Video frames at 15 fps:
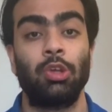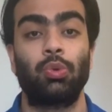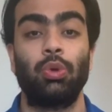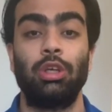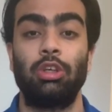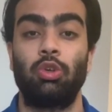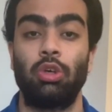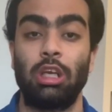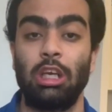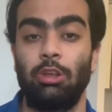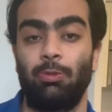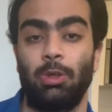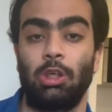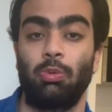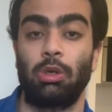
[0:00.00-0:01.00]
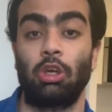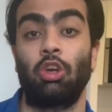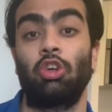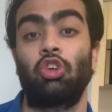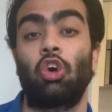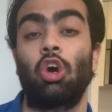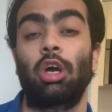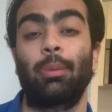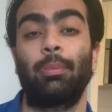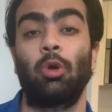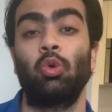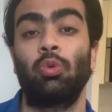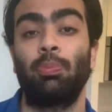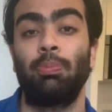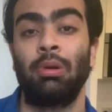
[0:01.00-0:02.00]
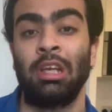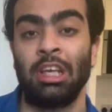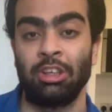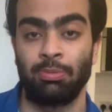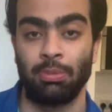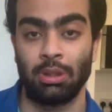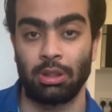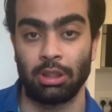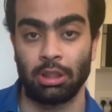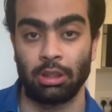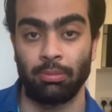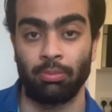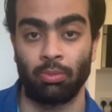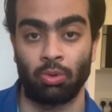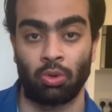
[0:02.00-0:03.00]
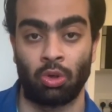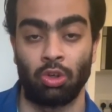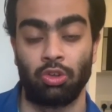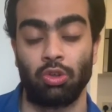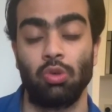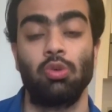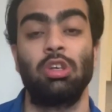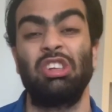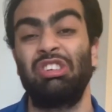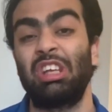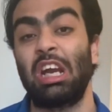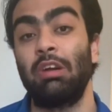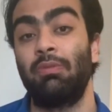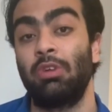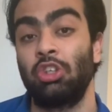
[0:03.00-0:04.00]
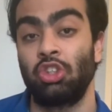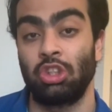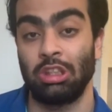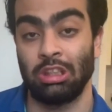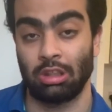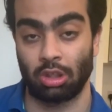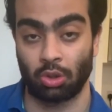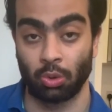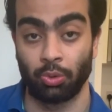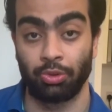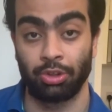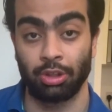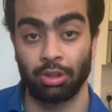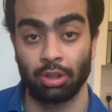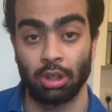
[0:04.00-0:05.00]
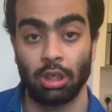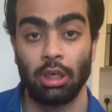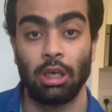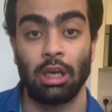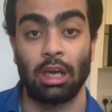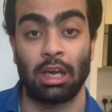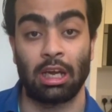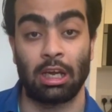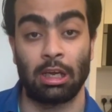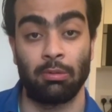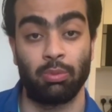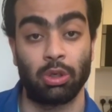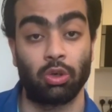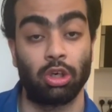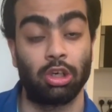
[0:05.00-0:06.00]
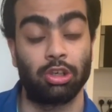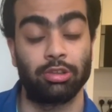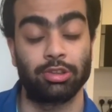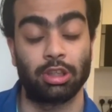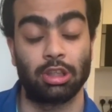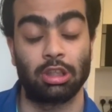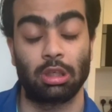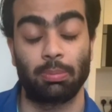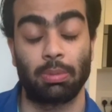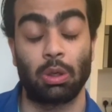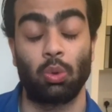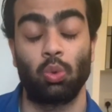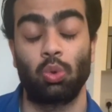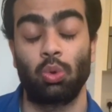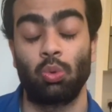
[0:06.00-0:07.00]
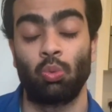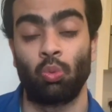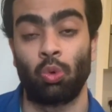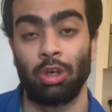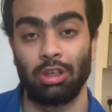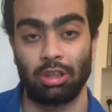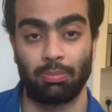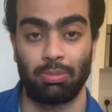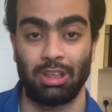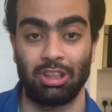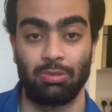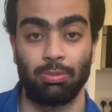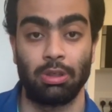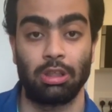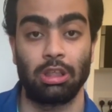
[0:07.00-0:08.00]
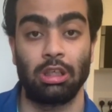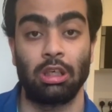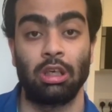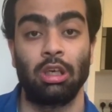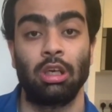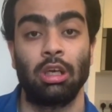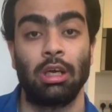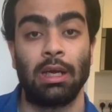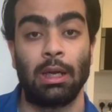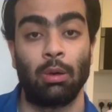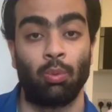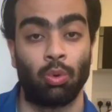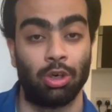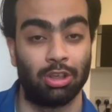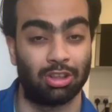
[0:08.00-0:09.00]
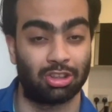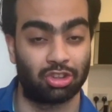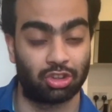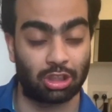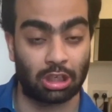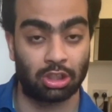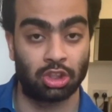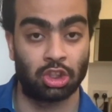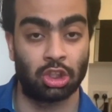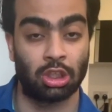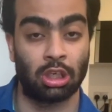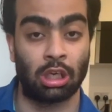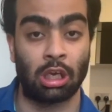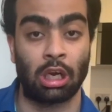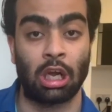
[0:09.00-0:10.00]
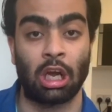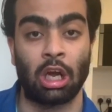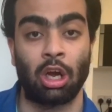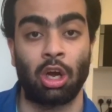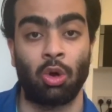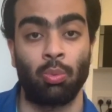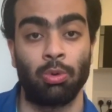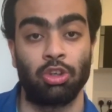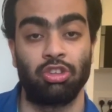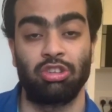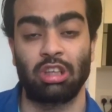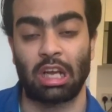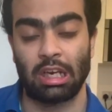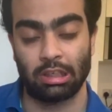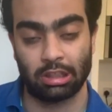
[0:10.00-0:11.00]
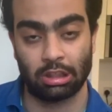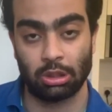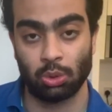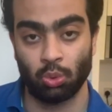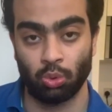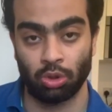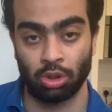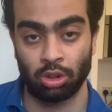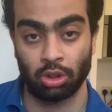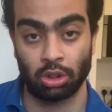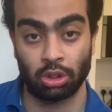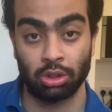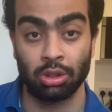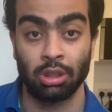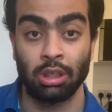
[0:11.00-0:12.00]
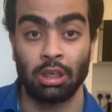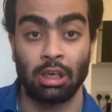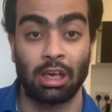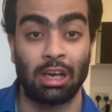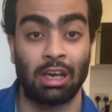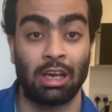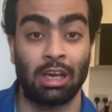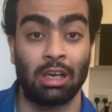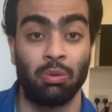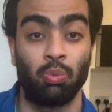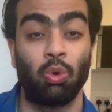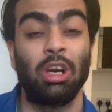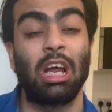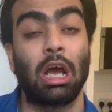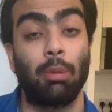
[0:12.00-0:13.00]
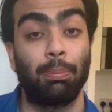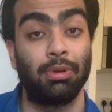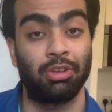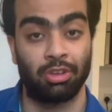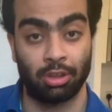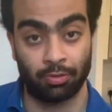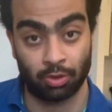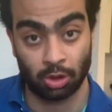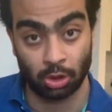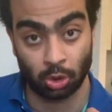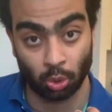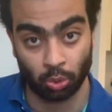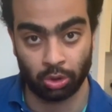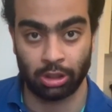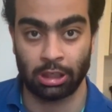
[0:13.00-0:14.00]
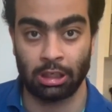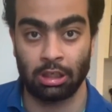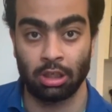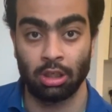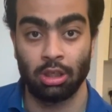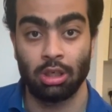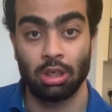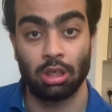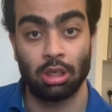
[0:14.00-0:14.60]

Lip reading: So in today's video, we're going to talk about placement year, also known as sandwich year courses. And we're going to discuss about what is the placement year, what is the structure, how much salary you earn, and what happens if you don't get